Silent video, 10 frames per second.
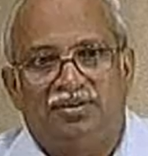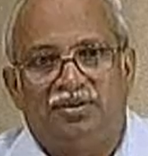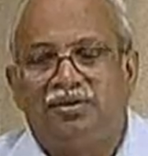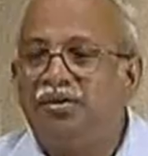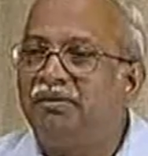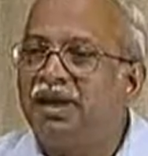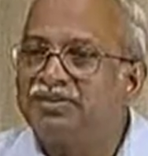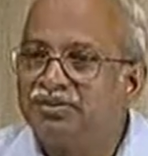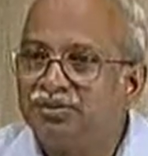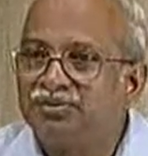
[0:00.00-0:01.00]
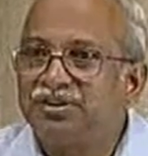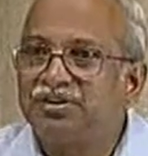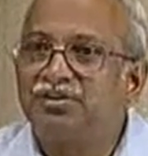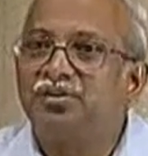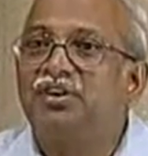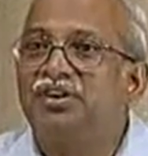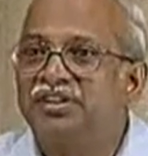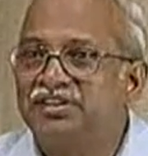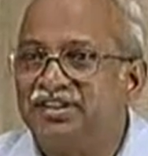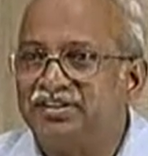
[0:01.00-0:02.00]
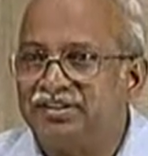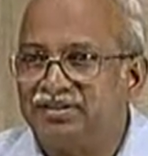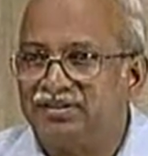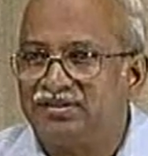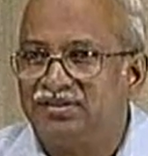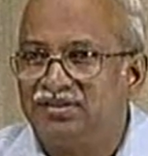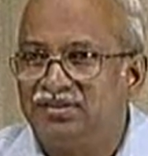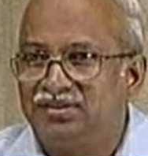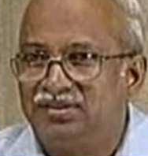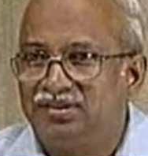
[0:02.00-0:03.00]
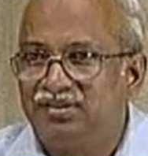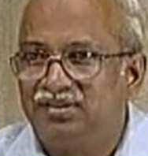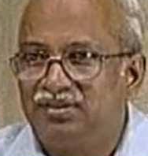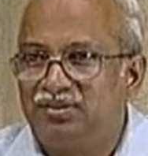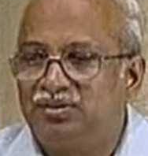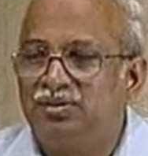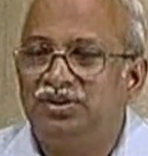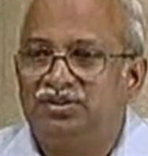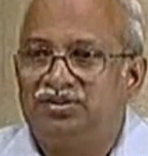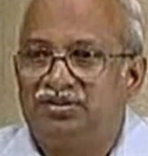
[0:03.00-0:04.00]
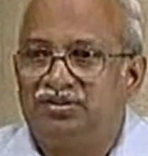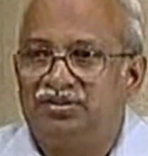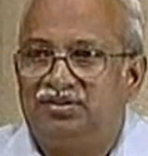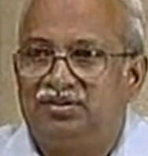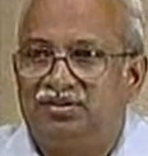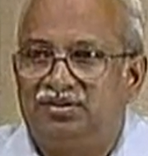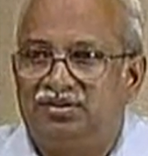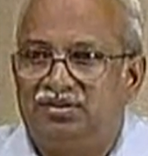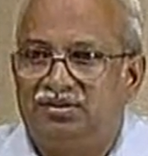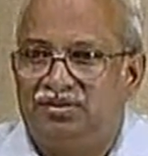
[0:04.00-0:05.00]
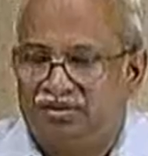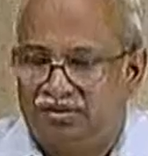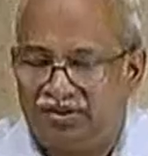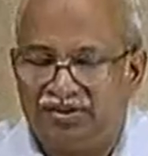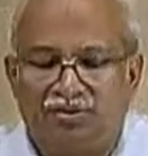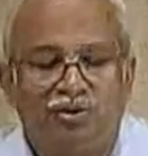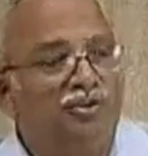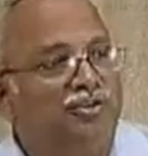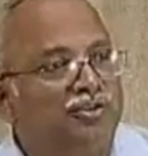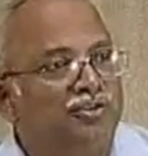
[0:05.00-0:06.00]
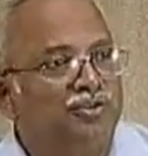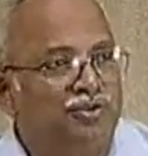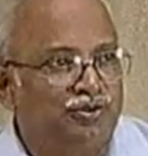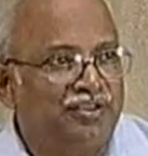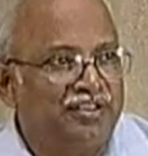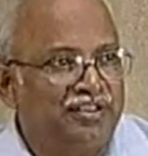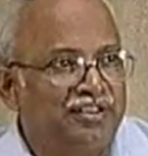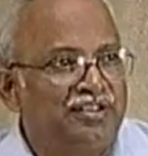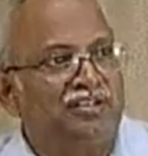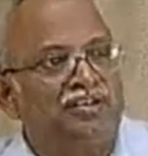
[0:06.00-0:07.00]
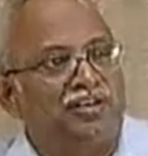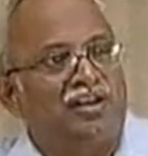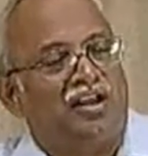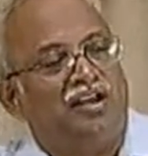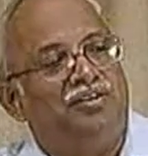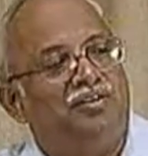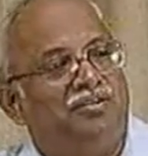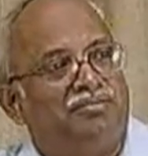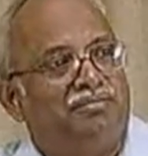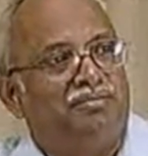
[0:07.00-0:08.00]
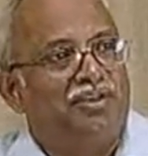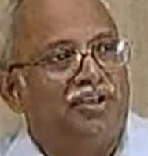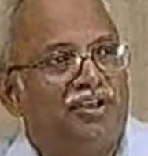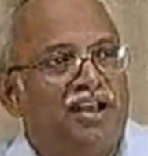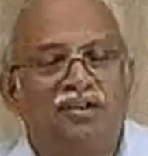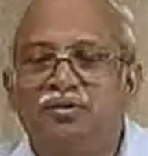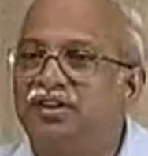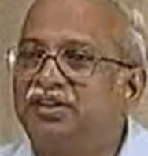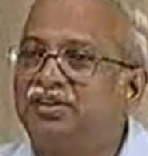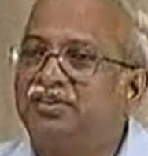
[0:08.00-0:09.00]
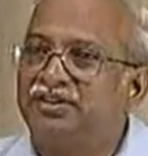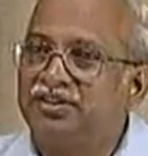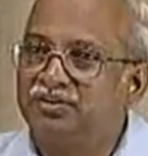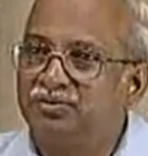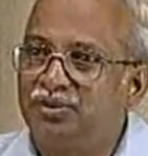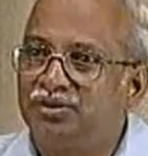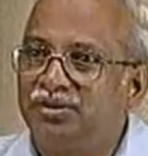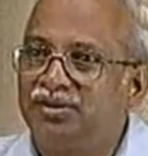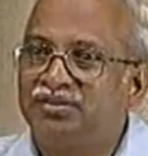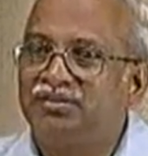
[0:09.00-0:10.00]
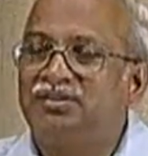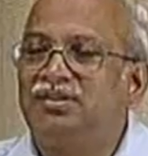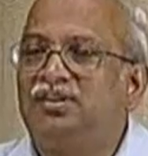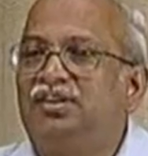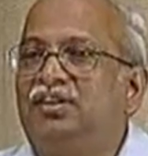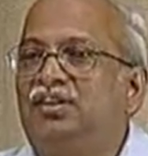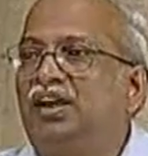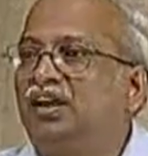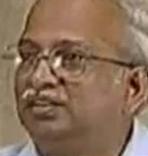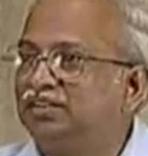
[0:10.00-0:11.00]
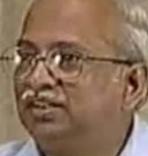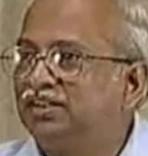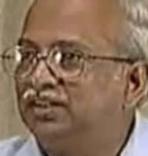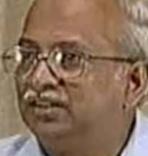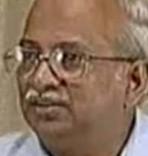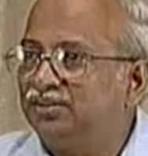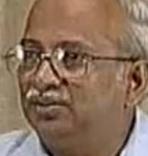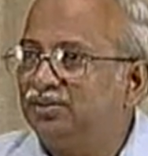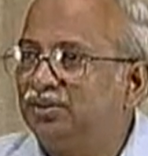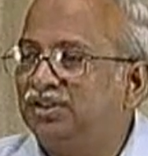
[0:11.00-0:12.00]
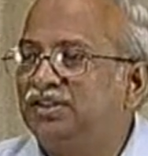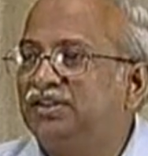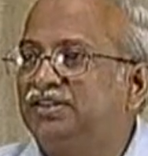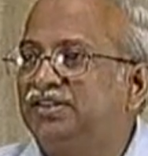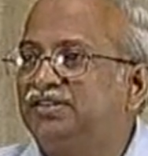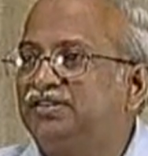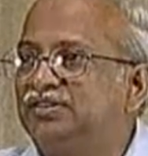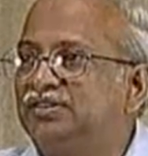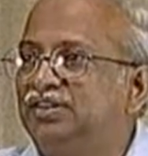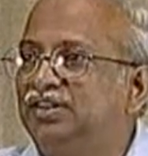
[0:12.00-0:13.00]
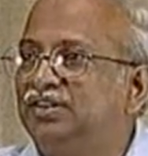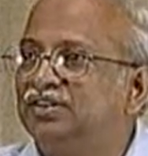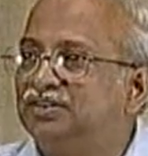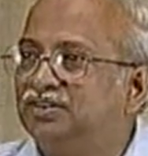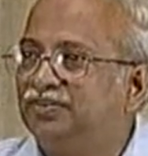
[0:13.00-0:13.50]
you have assumed certain working stresses which this load should generate, and you have calculated the section modulus and said that the working stress is